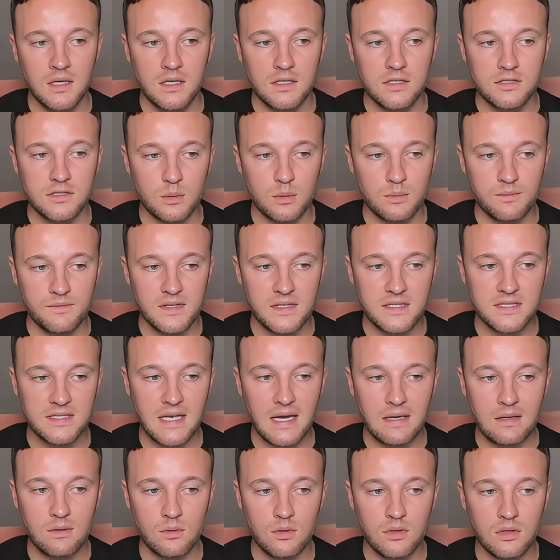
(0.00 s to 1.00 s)
So if this
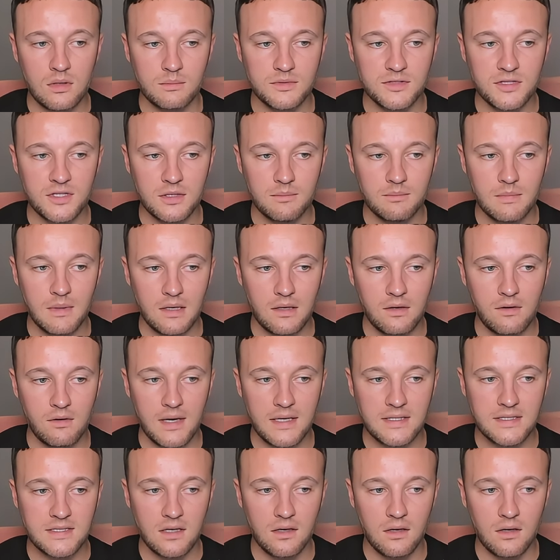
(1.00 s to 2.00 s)
candle comes up and
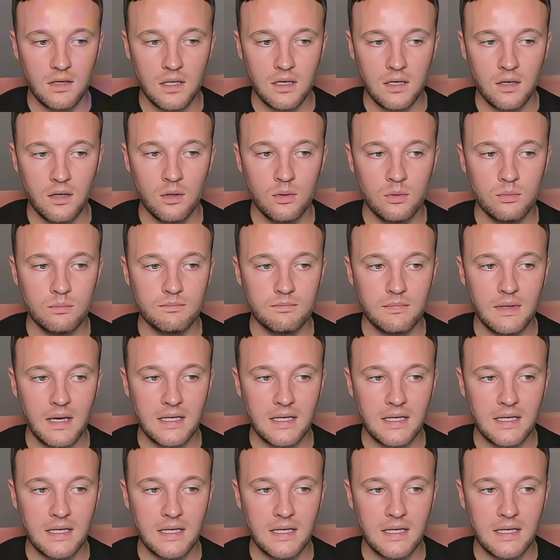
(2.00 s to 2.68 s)
creates a higher low